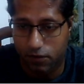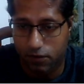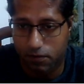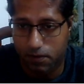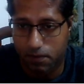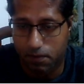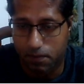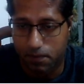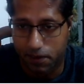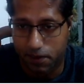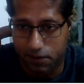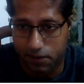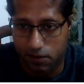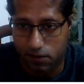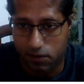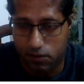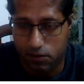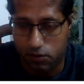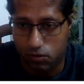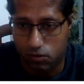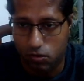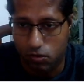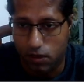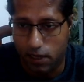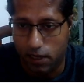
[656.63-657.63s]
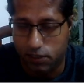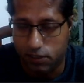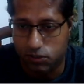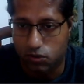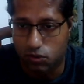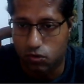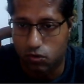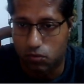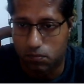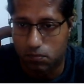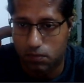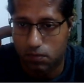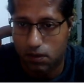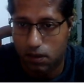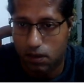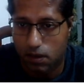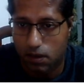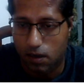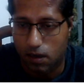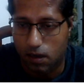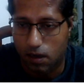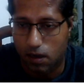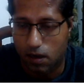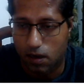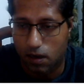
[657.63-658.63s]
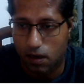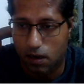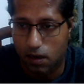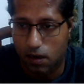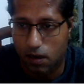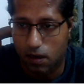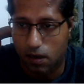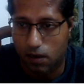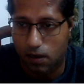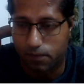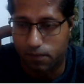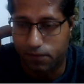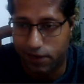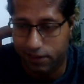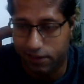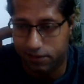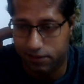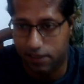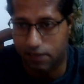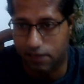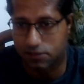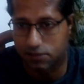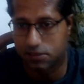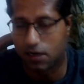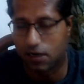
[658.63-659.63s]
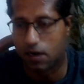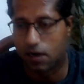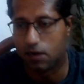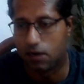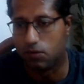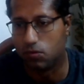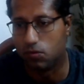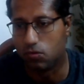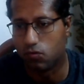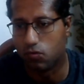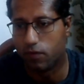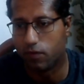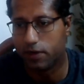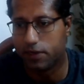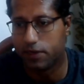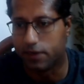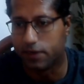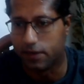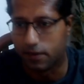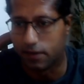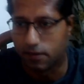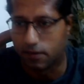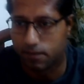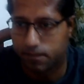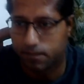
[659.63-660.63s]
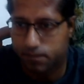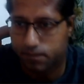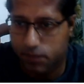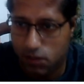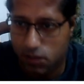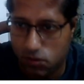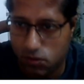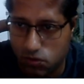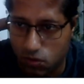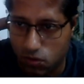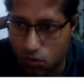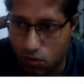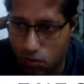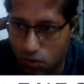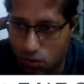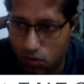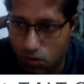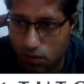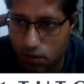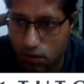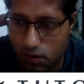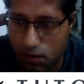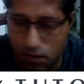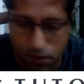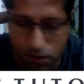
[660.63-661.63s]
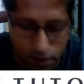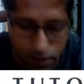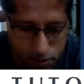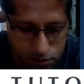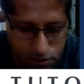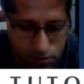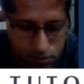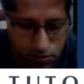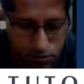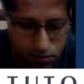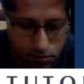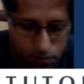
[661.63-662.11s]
better to assume breadth as the unknown quantity. So let's